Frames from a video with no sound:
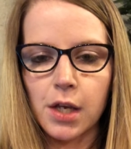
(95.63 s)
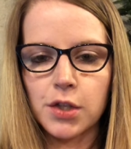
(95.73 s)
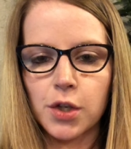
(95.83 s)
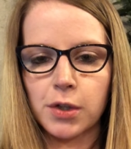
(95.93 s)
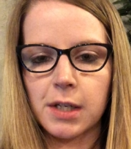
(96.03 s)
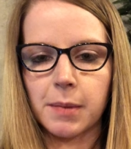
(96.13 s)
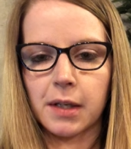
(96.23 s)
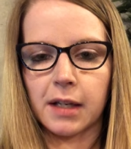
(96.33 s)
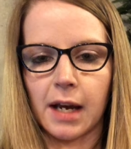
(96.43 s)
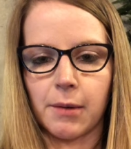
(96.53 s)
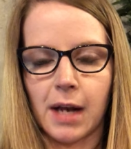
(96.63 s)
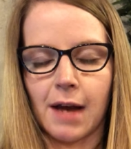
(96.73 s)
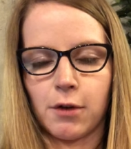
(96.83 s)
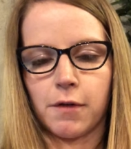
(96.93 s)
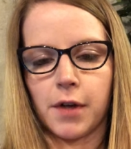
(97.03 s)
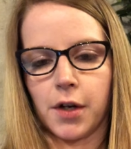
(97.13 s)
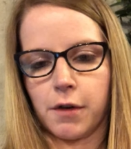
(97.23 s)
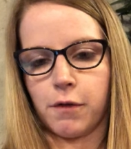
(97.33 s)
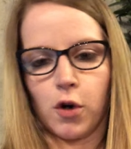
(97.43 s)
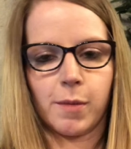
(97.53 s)
So typically I would have you fill out
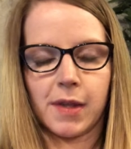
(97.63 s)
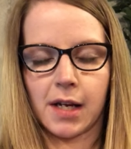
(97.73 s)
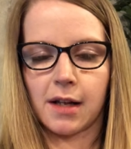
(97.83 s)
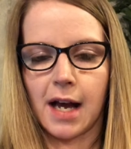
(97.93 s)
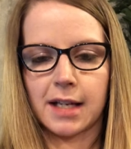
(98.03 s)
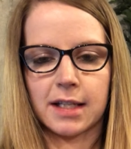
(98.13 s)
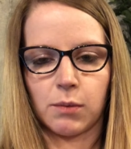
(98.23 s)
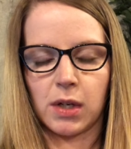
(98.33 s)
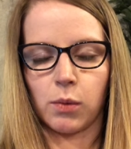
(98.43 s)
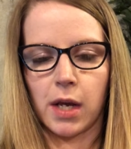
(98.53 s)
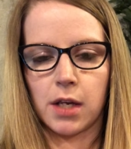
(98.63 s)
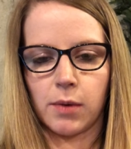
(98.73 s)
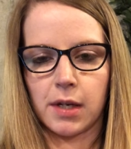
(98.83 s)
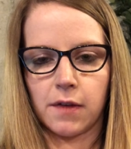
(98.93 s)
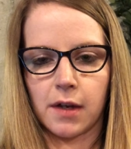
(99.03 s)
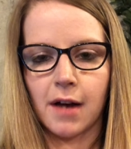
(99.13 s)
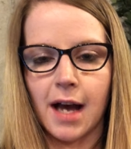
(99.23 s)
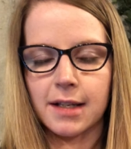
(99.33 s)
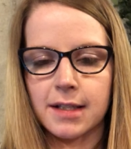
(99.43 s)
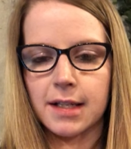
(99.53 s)
a form in the class and we'd weigh you in the
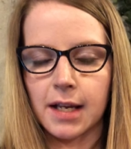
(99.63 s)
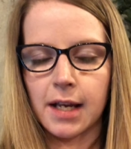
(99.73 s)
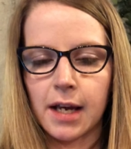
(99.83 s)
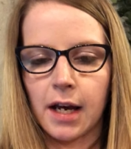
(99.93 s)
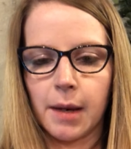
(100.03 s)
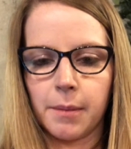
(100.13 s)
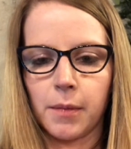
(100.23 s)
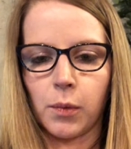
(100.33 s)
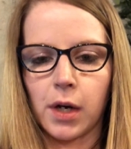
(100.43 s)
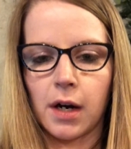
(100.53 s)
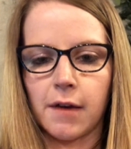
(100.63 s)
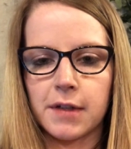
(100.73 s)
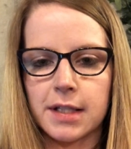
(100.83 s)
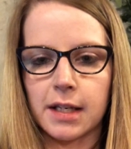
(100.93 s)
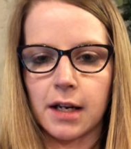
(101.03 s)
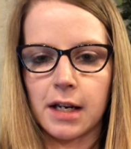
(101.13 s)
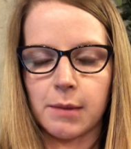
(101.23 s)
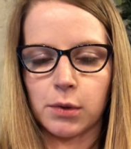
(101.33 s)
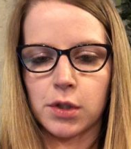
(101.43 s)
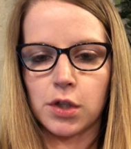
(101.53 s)
class. We are obviously
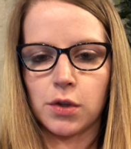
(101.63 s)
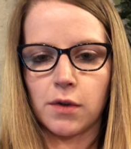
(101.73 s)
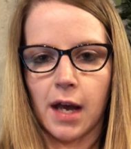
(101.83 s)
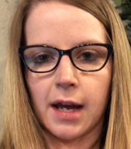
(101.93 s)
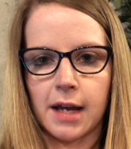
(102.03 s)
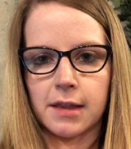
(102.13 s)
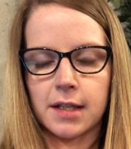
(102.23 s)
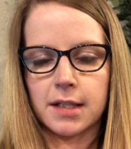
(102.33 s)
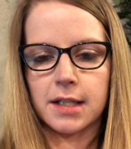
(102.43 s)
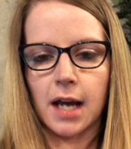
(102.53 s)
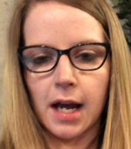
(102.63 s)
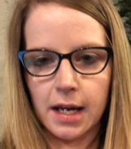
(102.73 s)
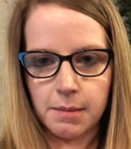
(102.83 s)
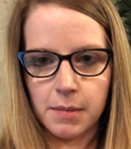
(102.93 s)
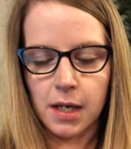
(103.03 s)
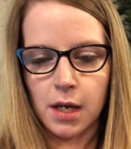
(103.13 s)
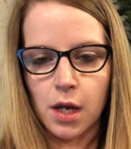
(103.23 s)
unable to do that at this time.